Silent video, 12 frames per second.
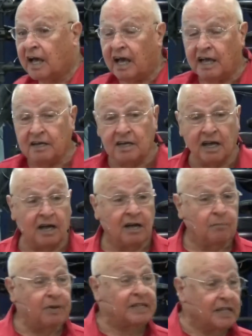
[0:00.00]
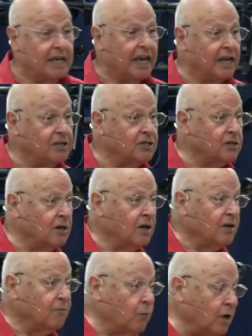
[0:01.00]
And uh, but the
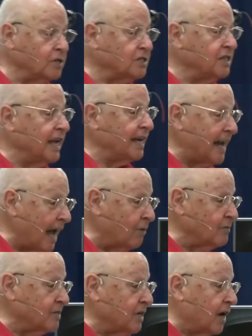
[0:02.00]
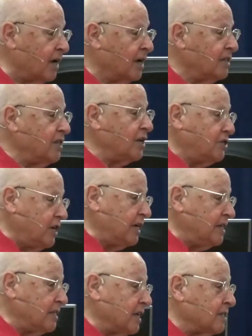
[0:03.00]
angel was the announcer that
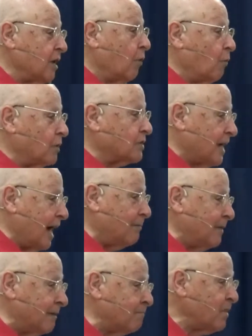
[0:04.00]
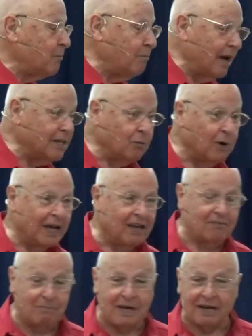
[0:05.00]
Jesus was coming by the way
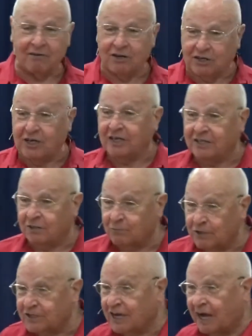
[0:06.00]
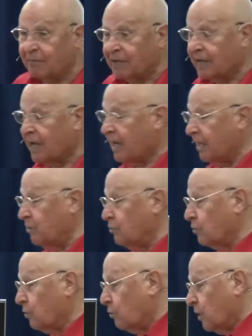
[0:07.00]
of Mary. Jesus was coming
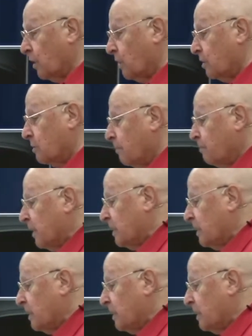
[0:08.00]
into the world.